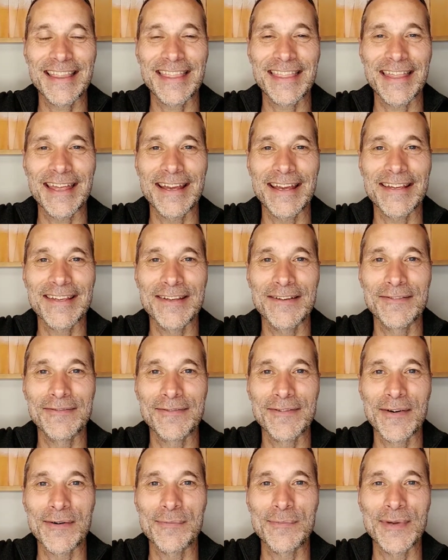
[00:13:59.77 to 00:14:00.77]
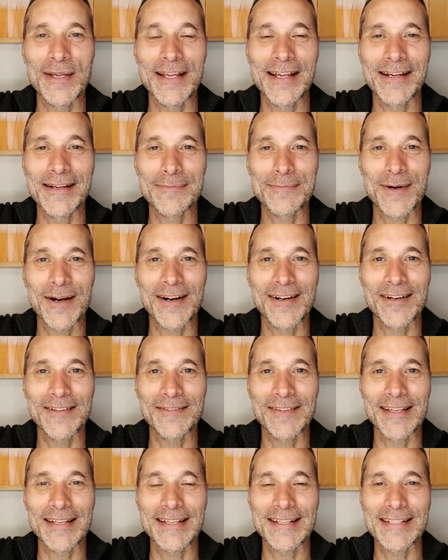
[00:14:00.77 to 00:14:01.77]
Thank you for being a part
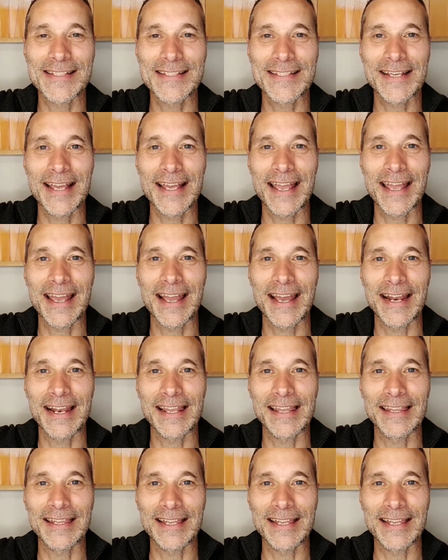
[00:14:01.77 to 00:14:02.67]
of this. And